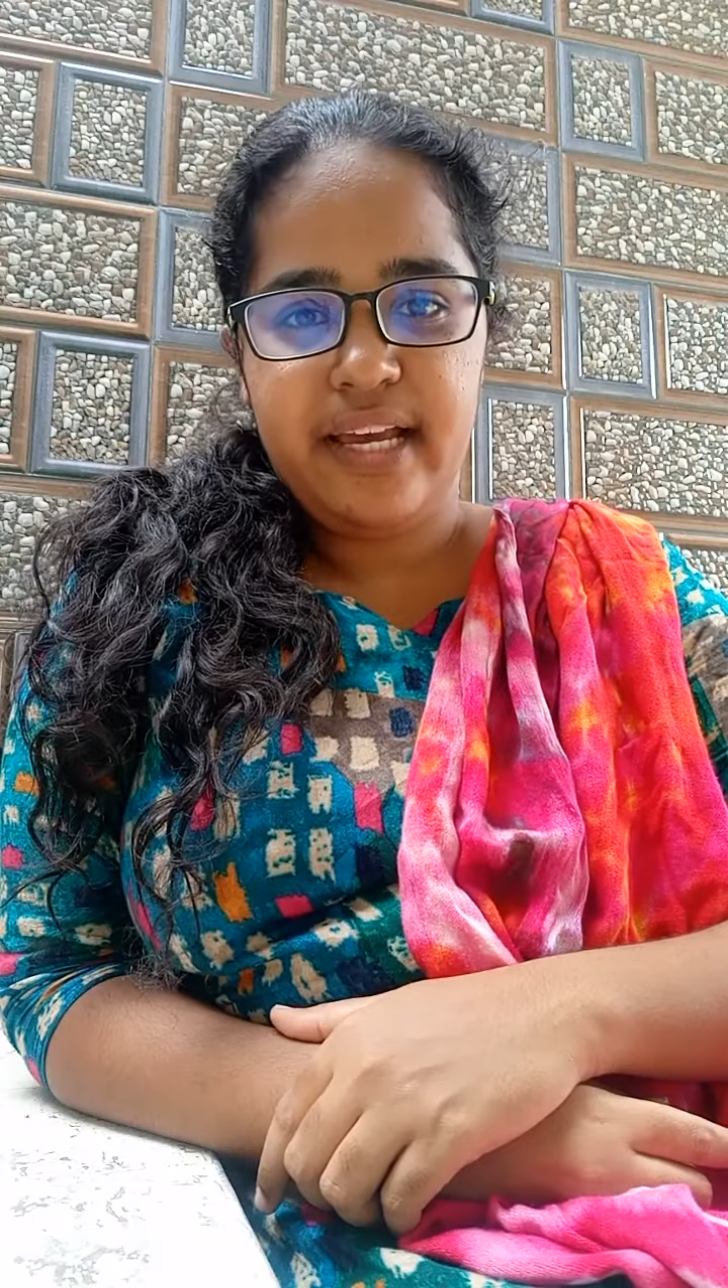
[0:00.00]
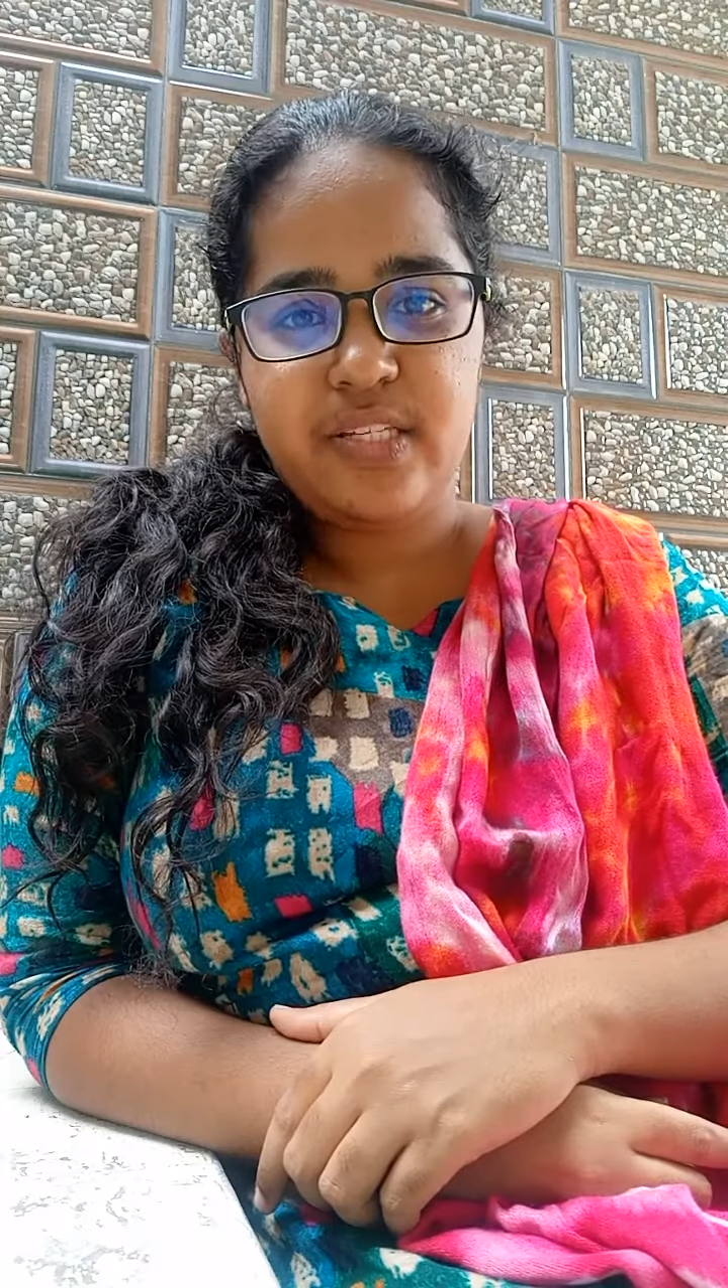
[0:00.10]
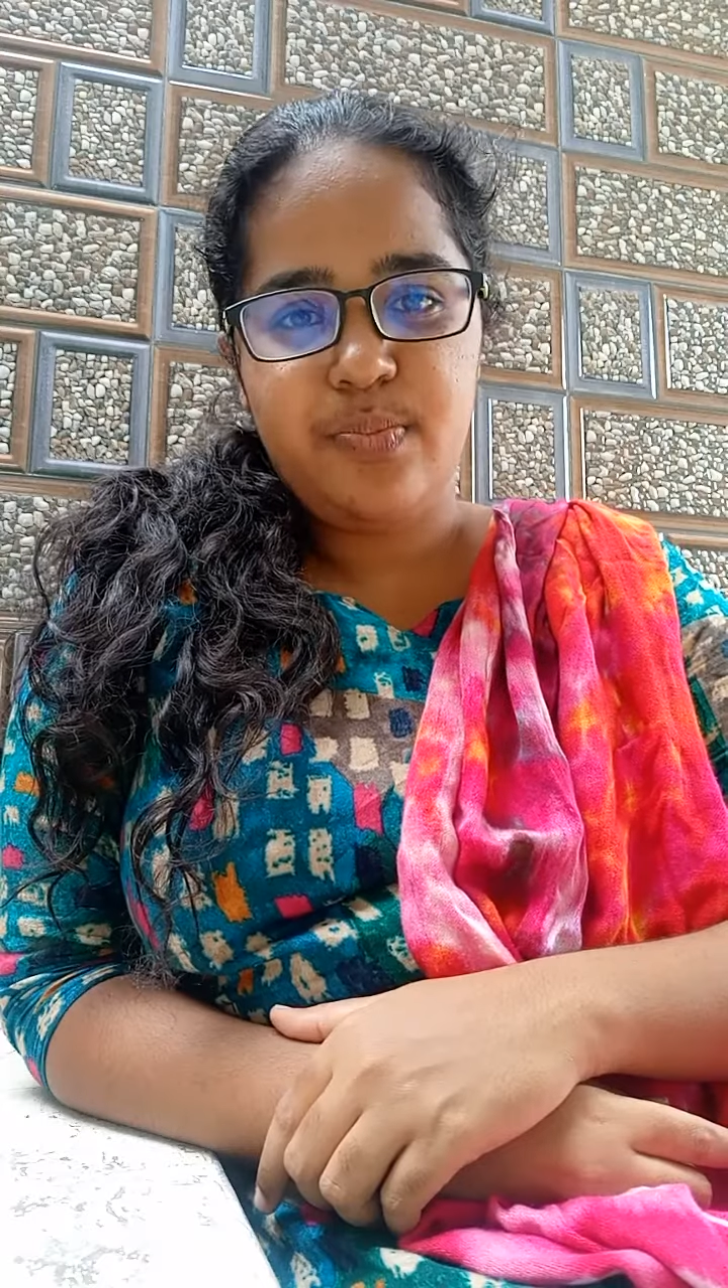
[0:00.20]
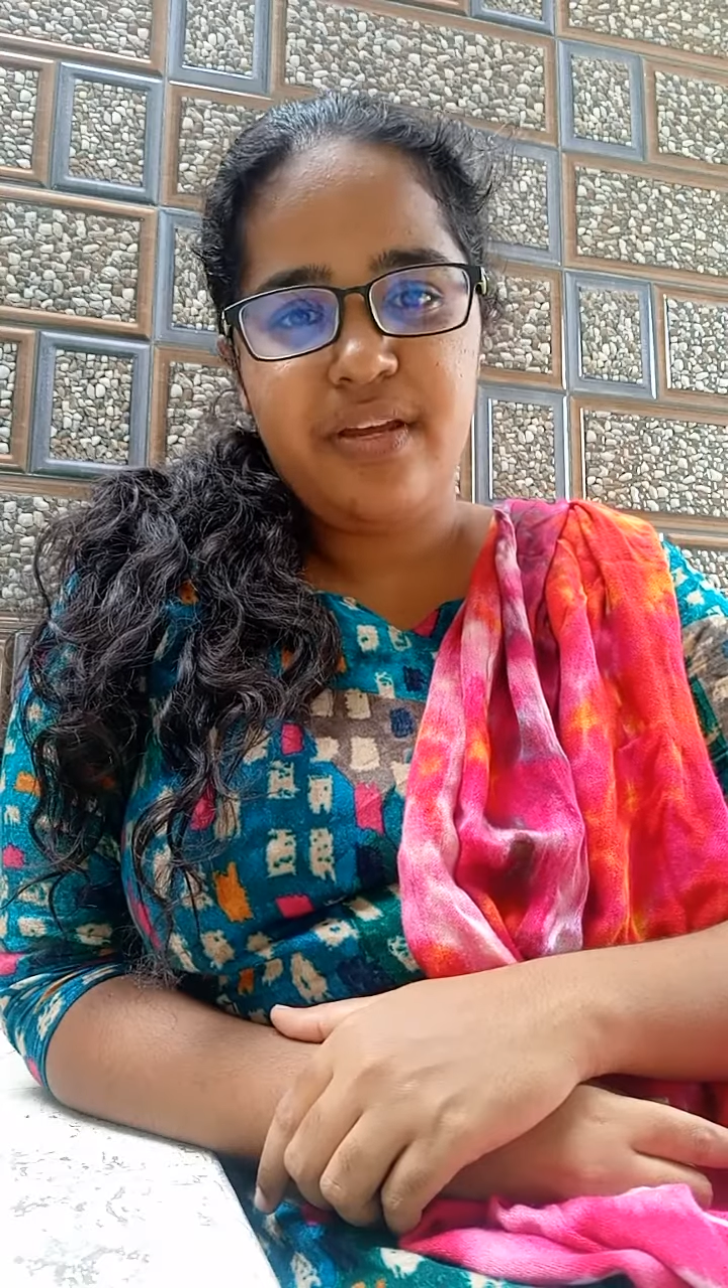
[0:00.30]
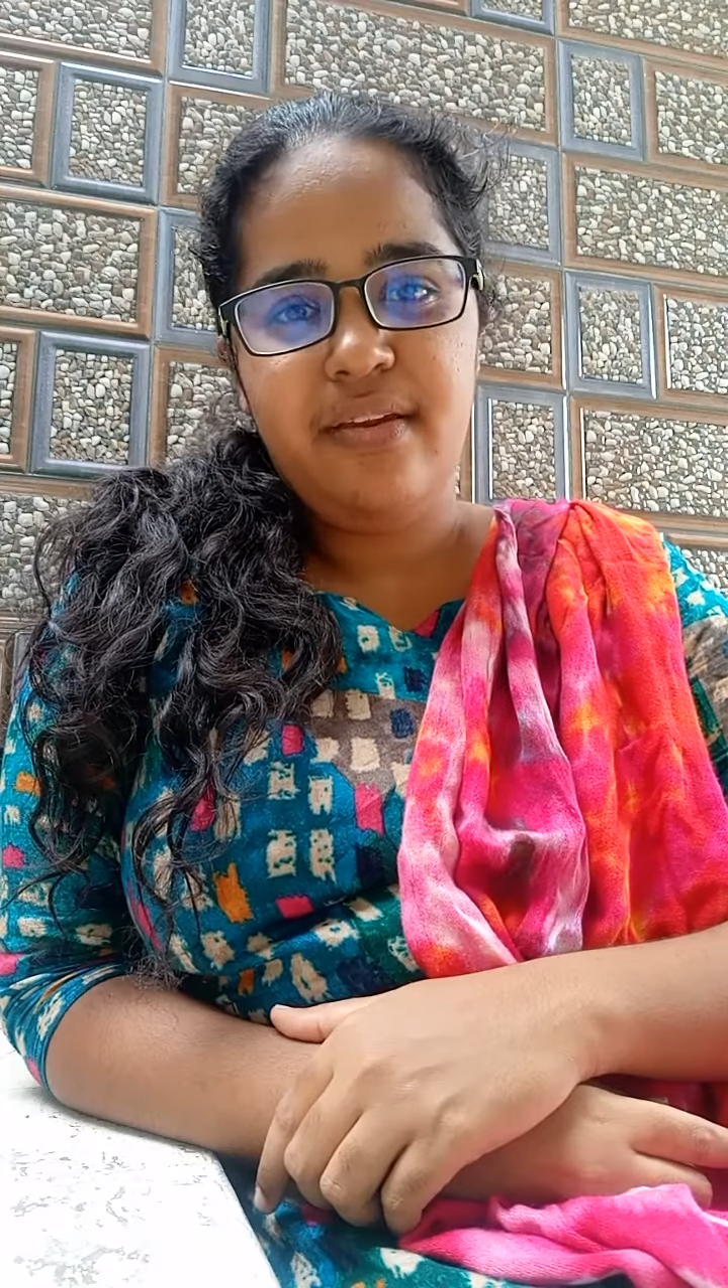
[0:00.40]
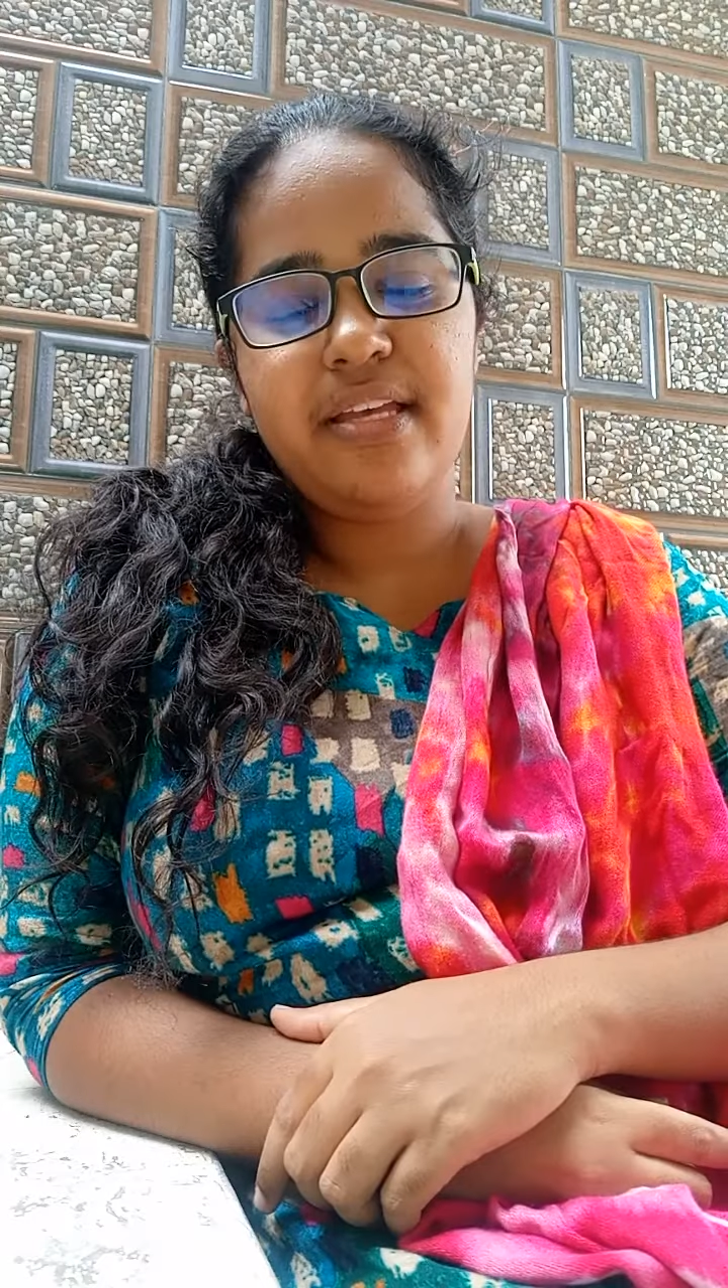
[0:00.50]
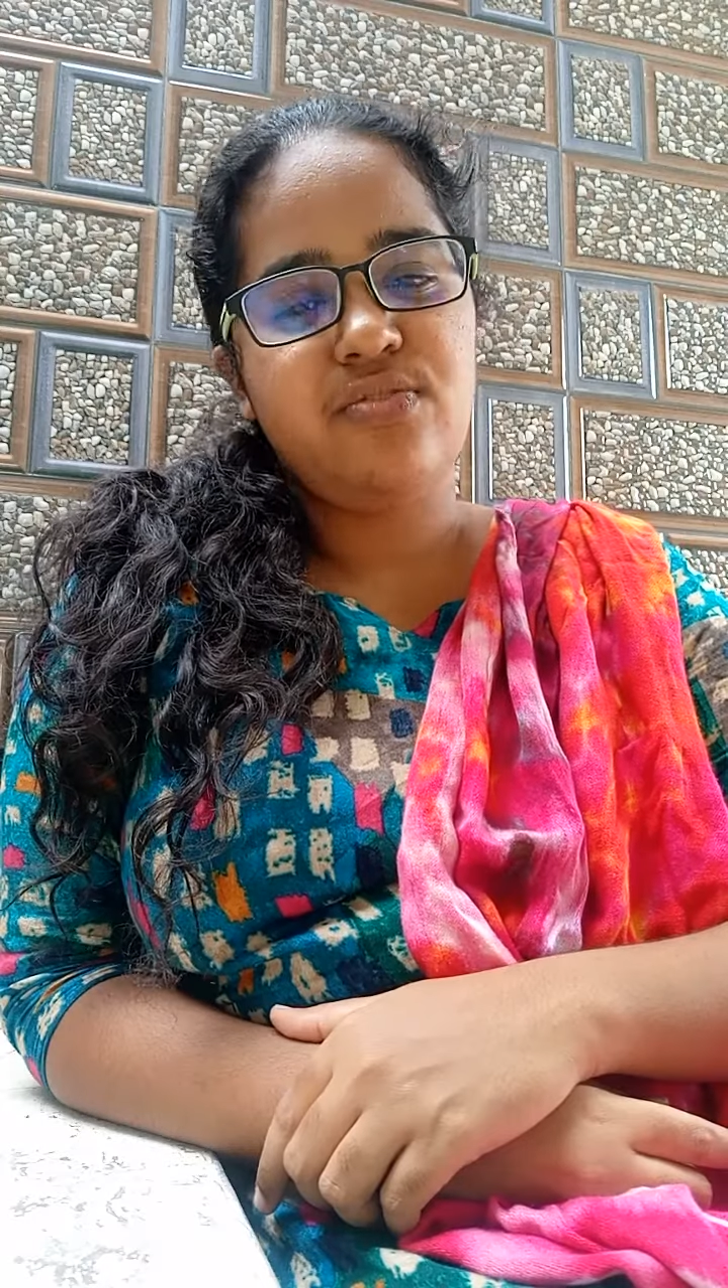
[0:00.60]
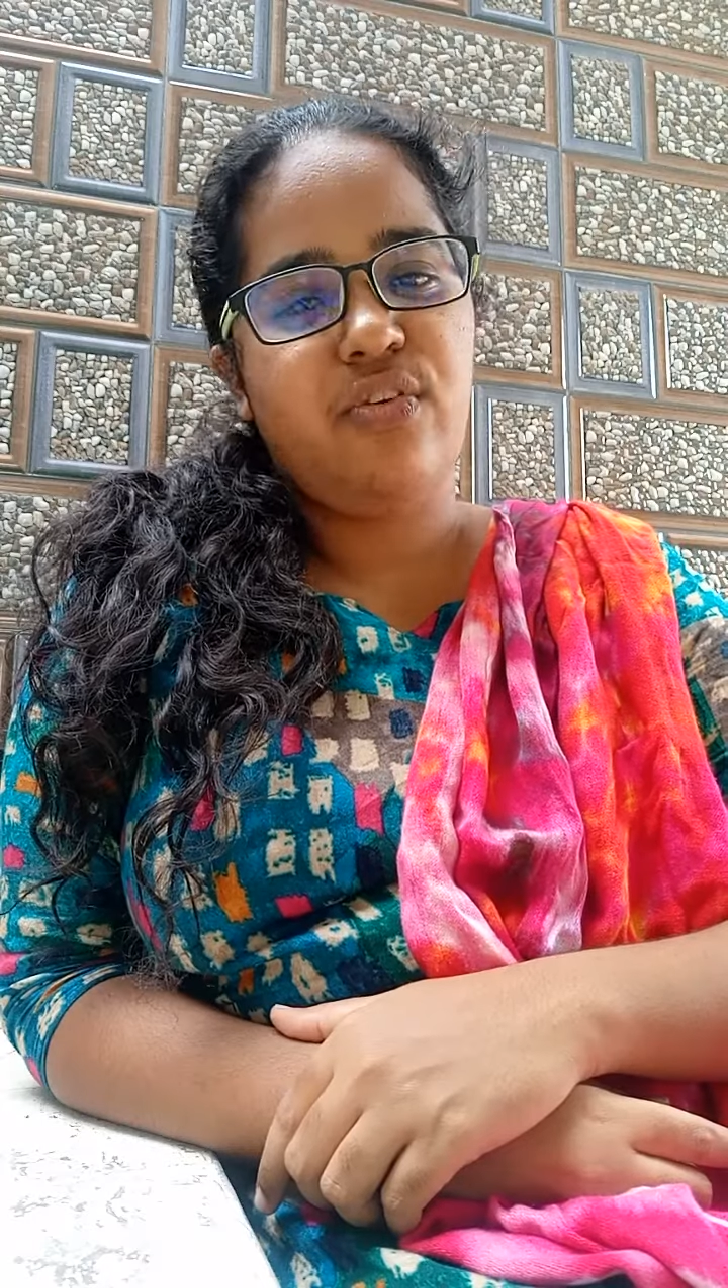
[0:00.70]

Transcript: experience